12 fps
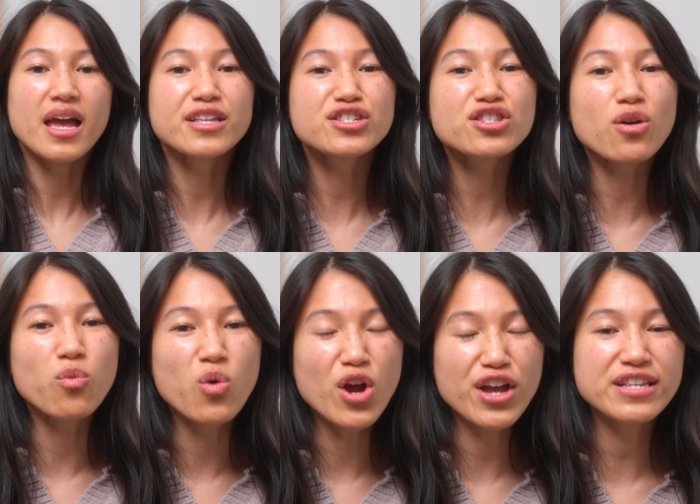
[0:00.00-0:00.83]
It's the
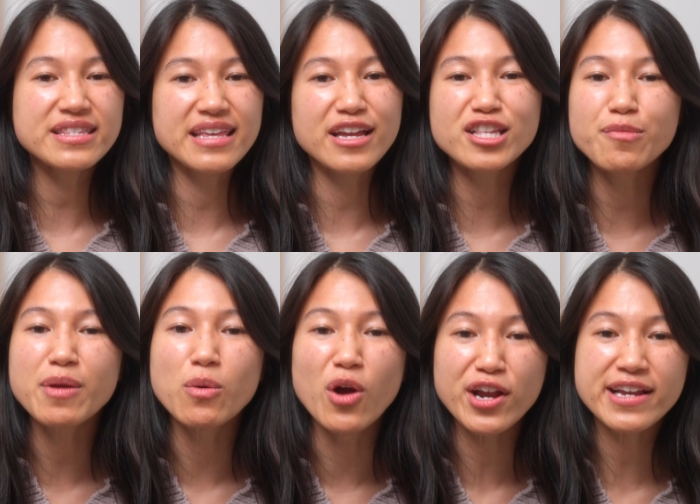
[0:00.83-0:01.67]
worst thing to be
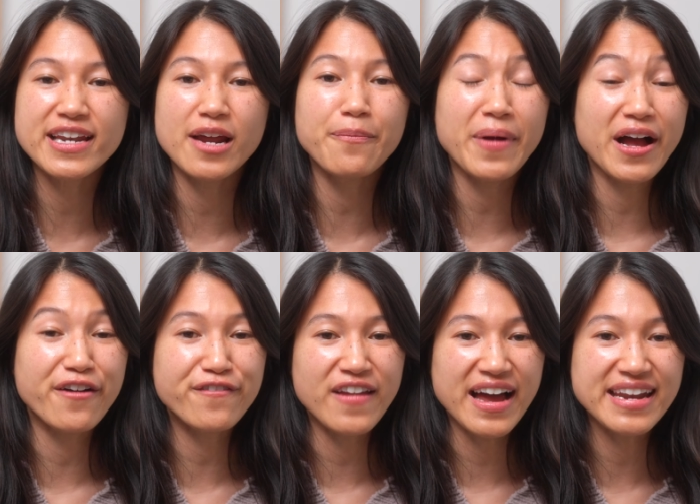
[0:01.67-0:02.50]
woken up by a
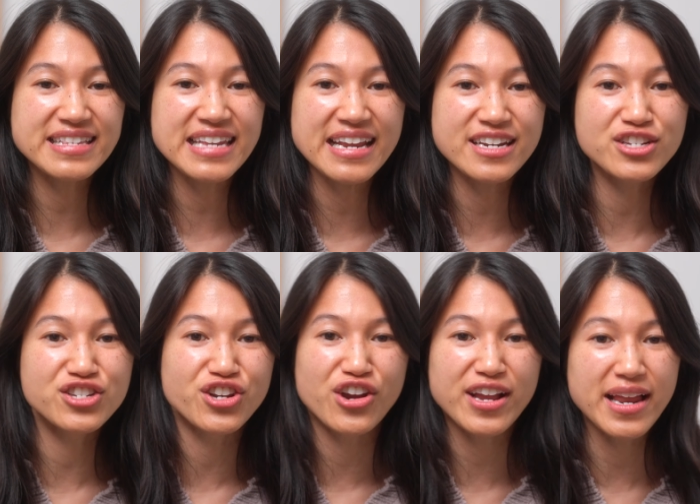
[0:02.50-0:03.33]
flight attendant
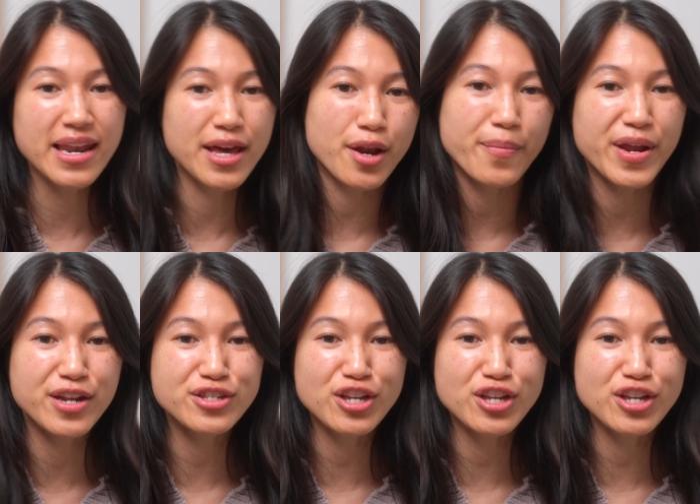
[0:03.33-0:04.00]
during a little bit of